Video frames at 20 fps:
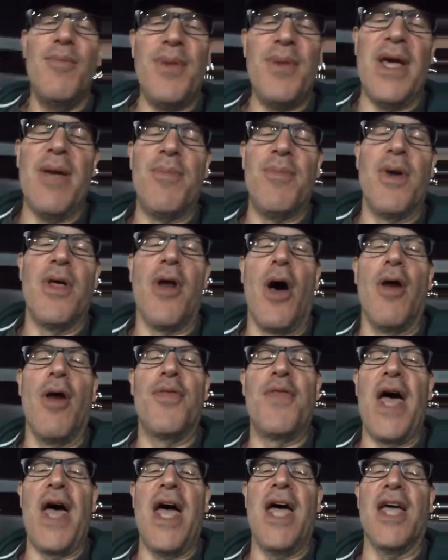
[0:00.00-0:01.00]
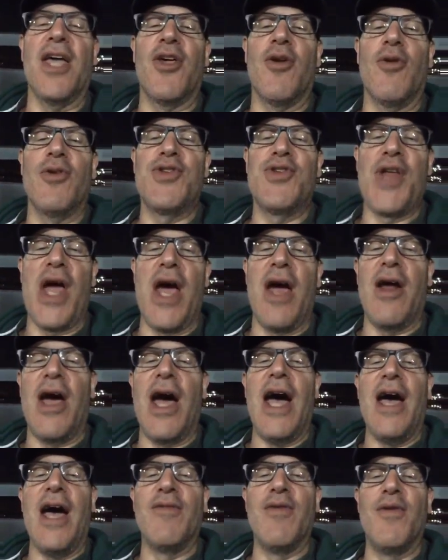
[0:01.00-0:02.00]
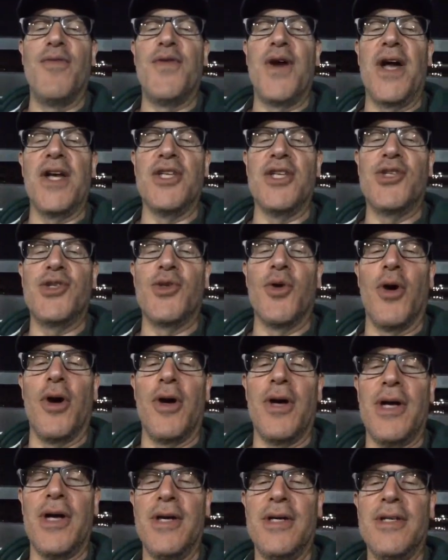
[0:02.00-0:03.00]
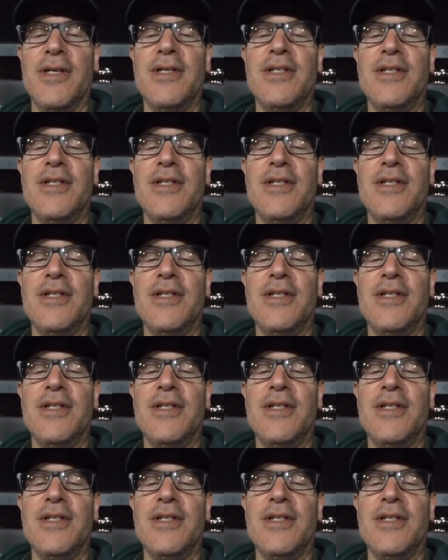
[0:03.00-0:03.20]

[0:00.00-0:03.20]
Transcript: People, oh, thank you, Sarah. I have a funny story.